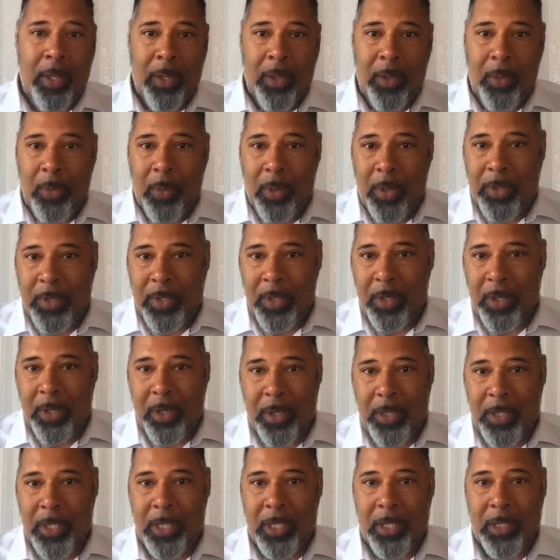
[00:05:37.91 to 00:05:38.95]
you as a
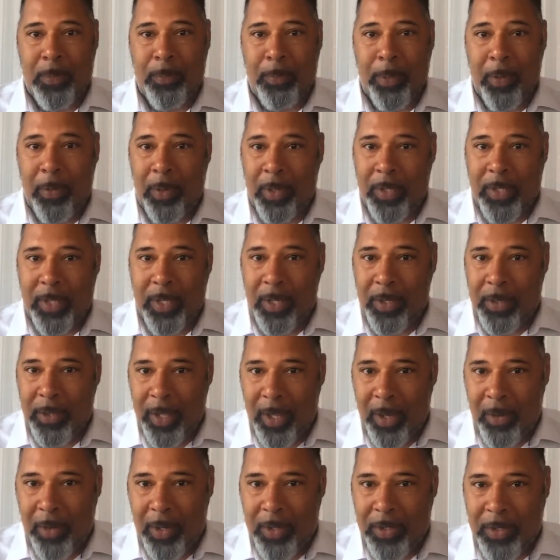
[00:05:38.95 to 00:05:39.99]
conspiracy
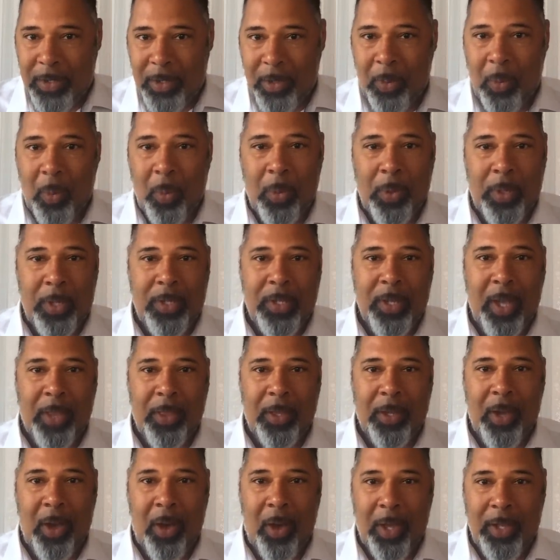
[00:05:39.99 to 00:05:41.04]
theorist and all these
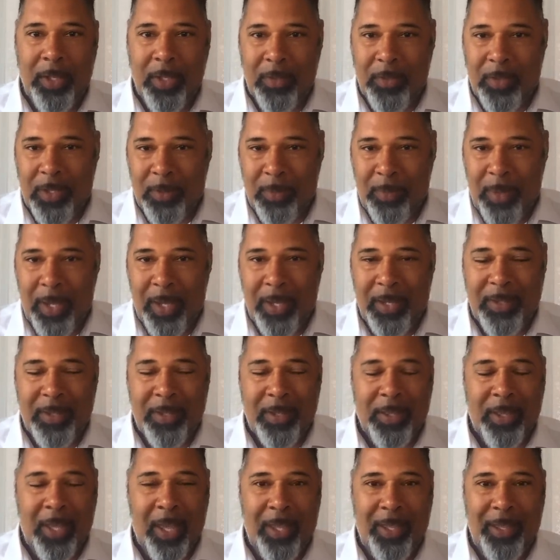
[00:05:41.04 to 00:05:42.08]
other kinds of smears
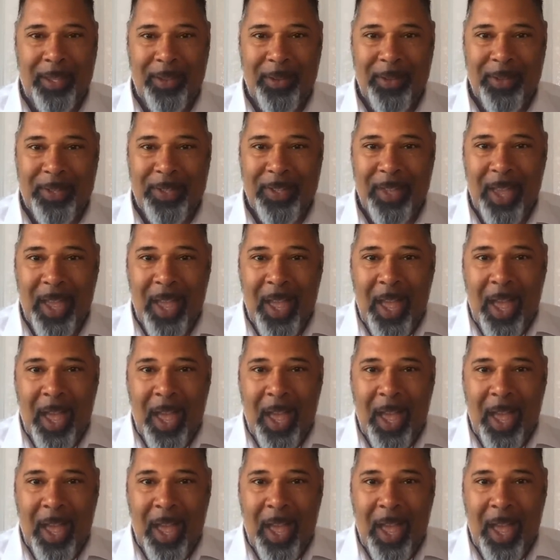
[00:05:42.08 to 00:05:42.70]
that they use